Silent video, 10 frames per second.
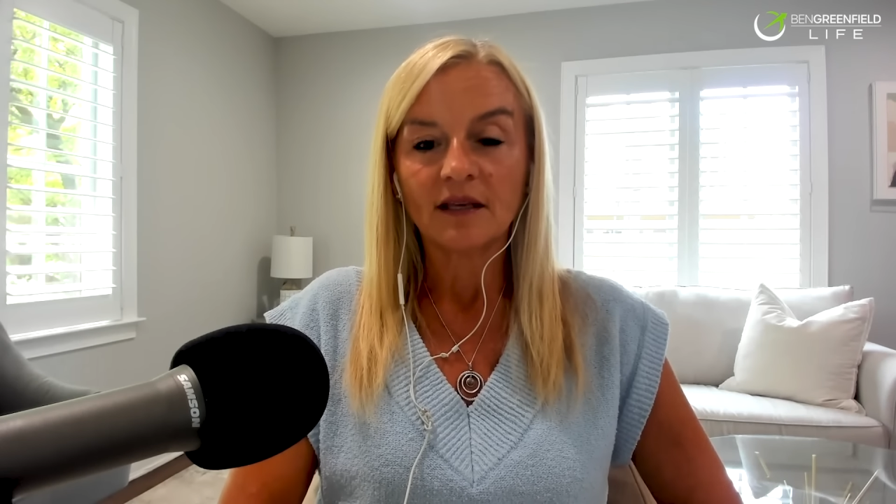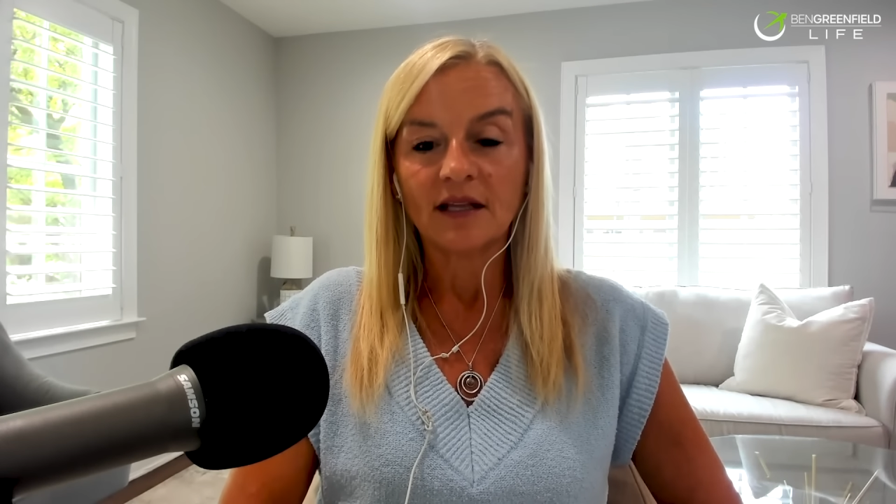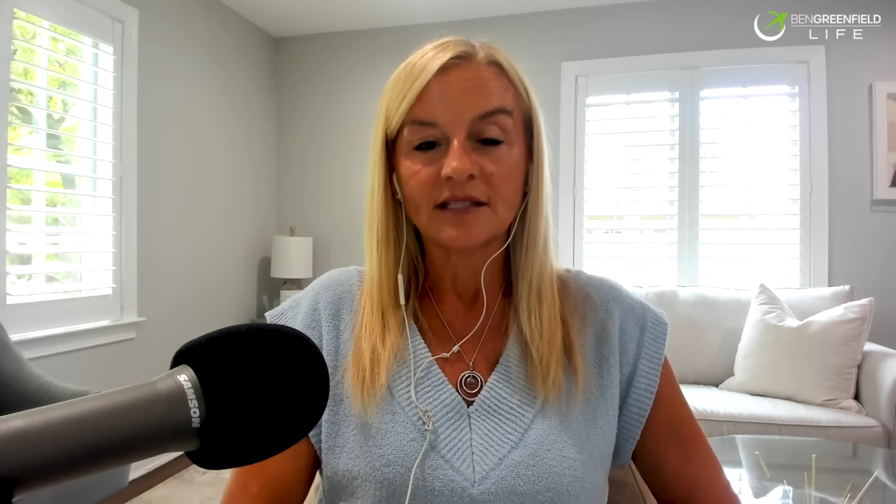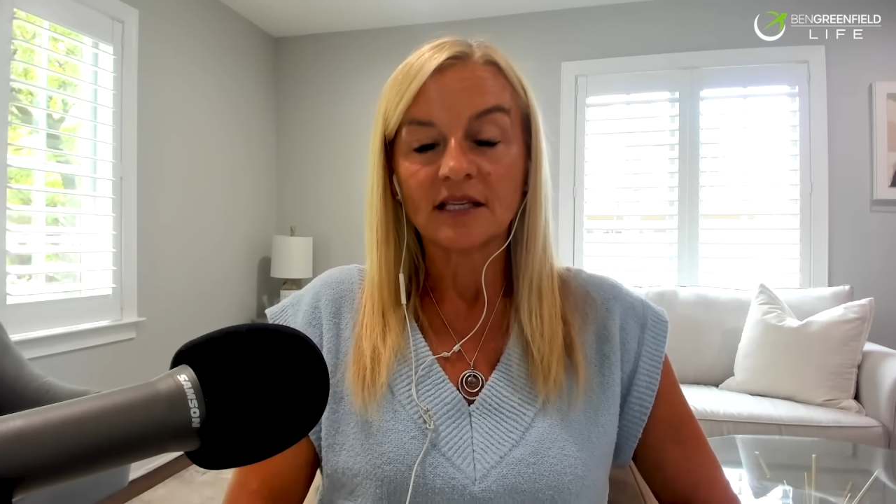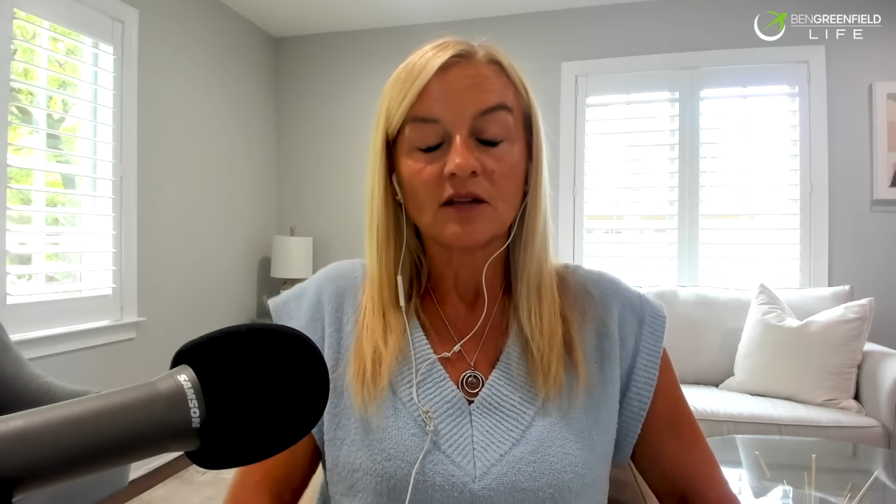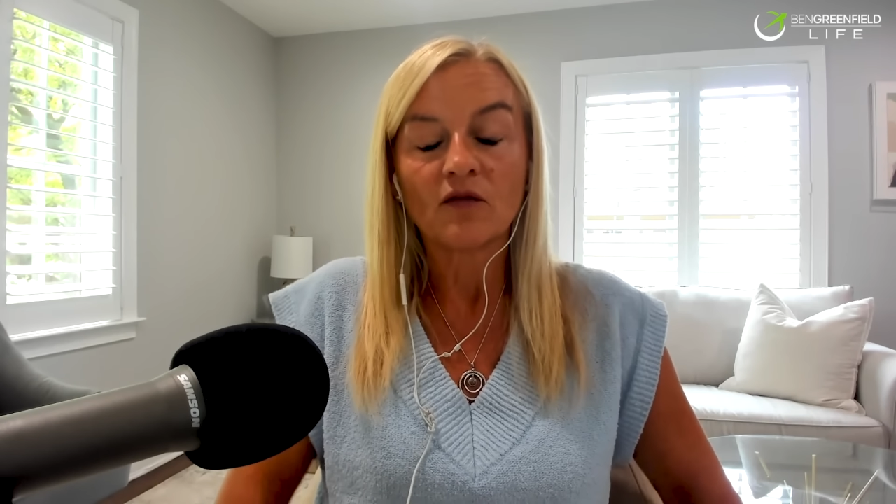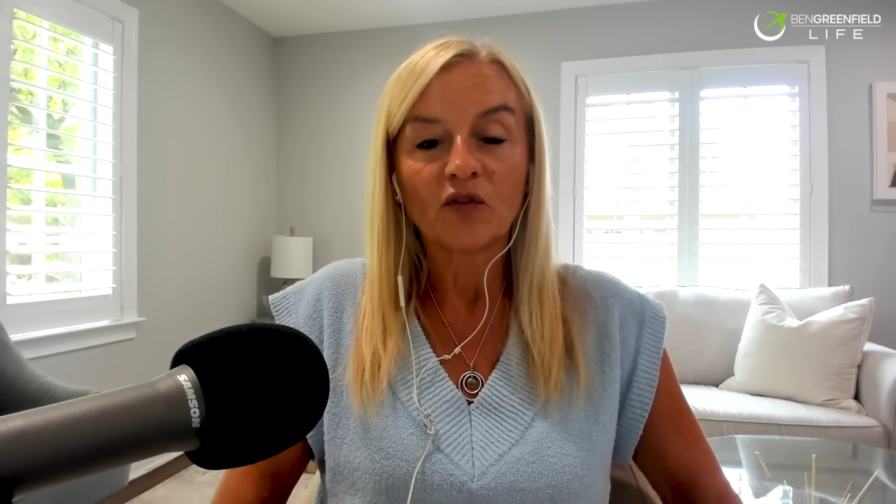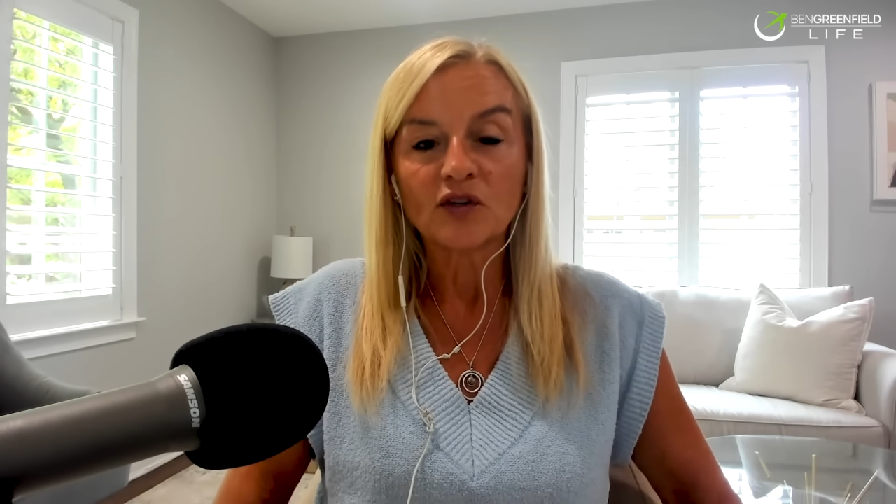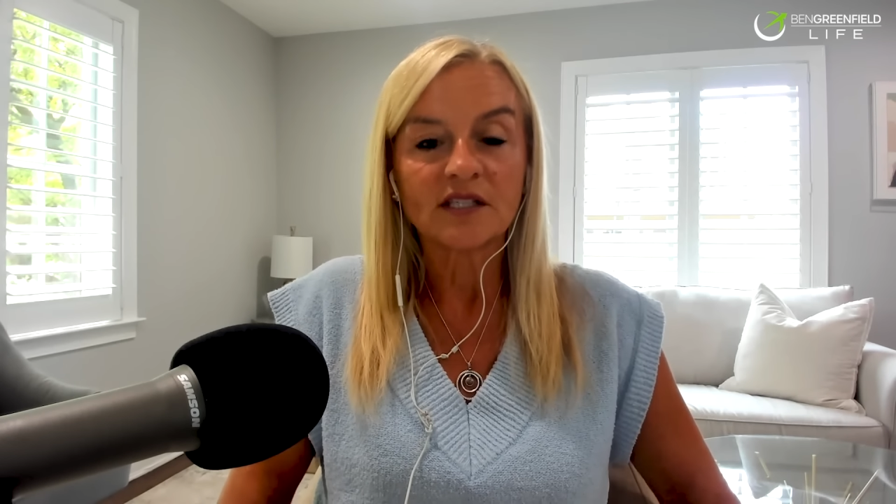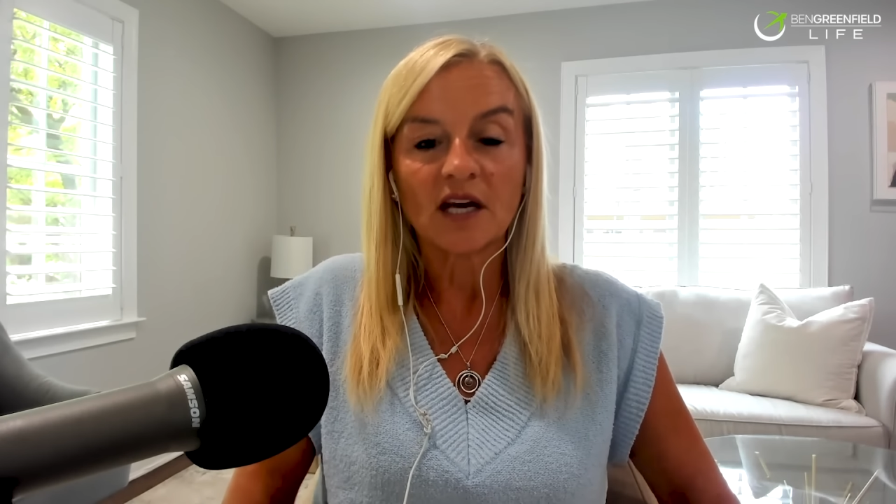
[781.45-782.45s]
it's a
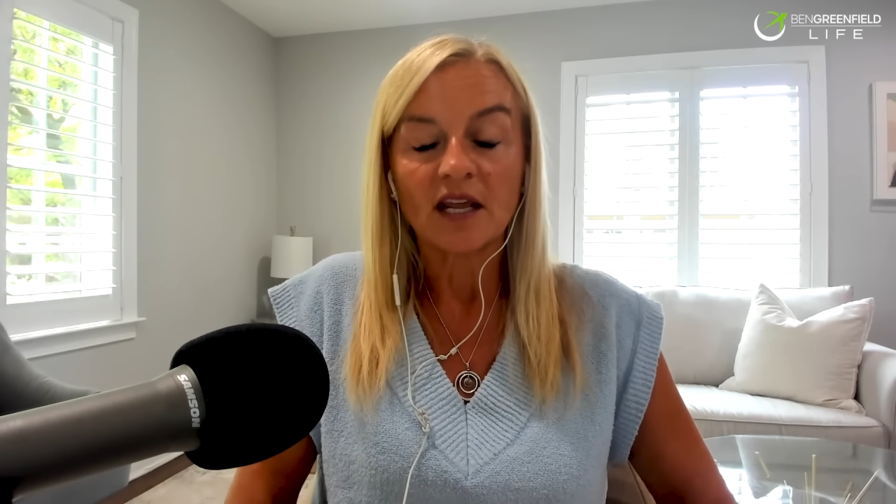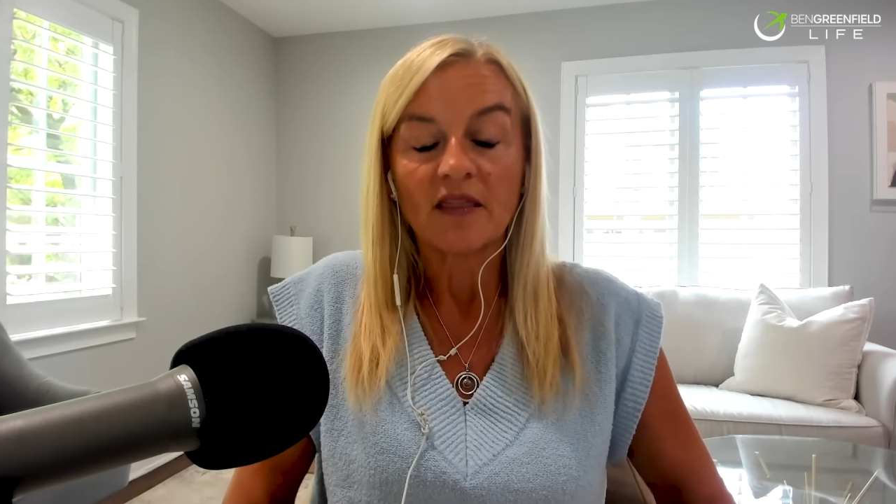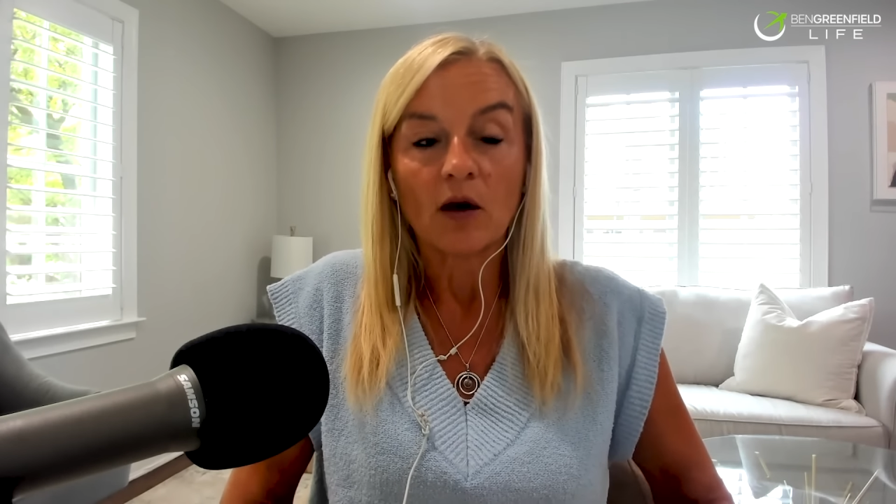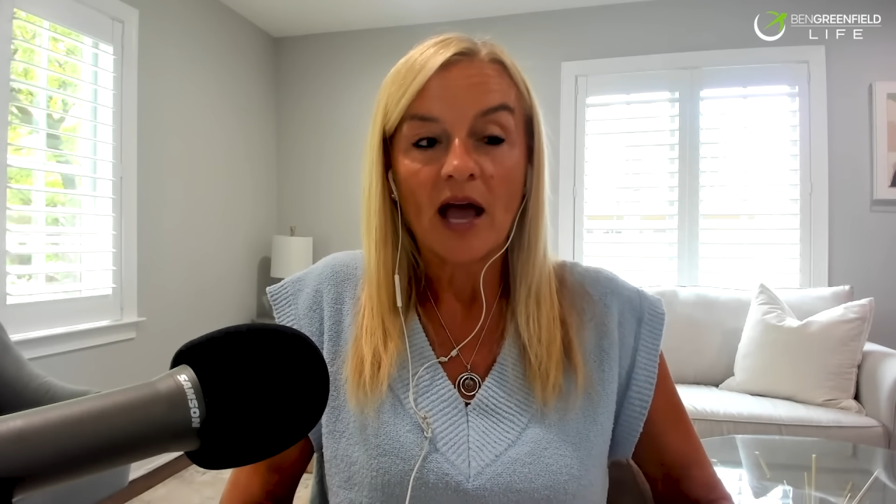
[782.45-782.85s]
first study that